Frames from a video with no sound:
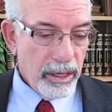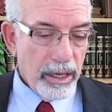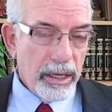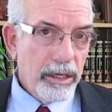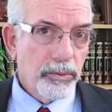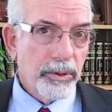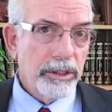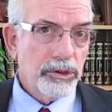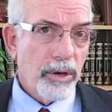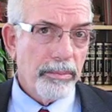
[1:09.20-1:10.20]
Equally
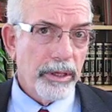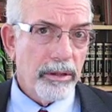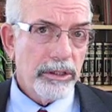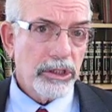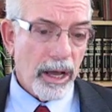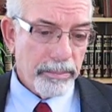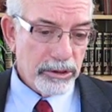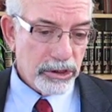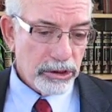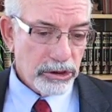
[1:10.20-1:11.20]
troubling, this
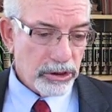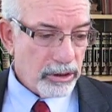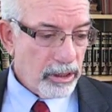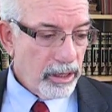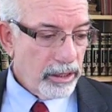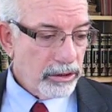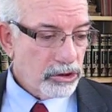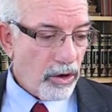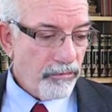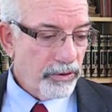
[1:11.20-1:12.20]
opposition is
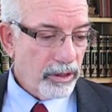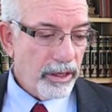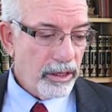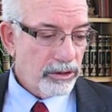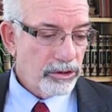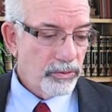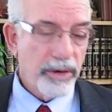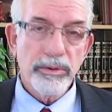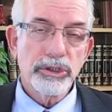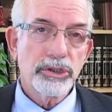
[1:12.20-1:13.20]
often linked to a
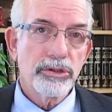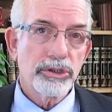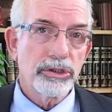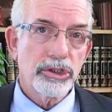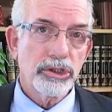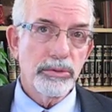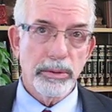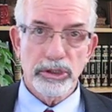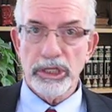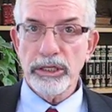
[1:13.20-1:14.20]
resurgent
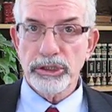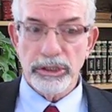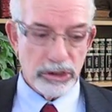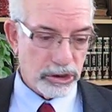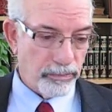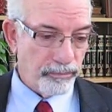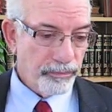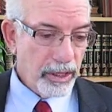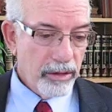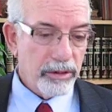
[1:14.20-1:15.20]
supersessionism,
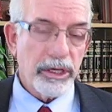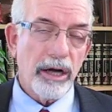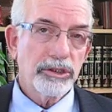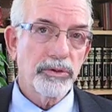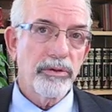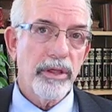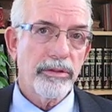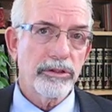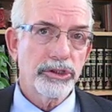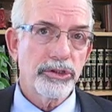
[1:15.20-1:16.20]
the doctrine that
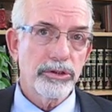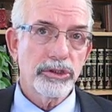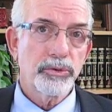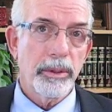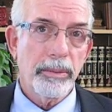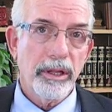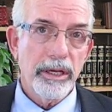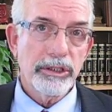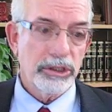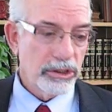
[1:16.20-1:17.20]
the church
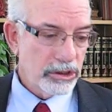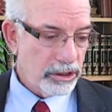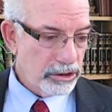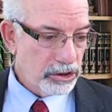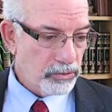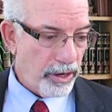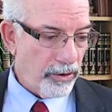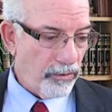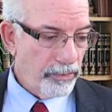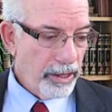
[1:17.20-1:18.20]
replaces
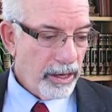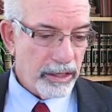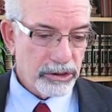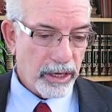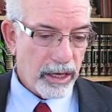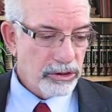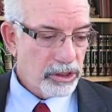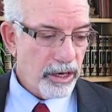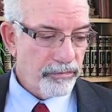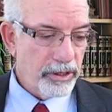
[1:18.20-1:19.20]
Israel as God's
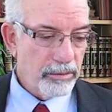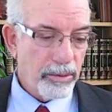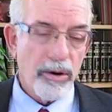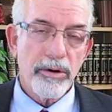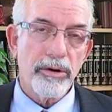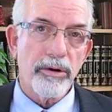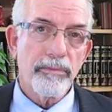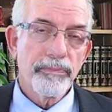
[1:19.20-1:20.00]
covenant partner.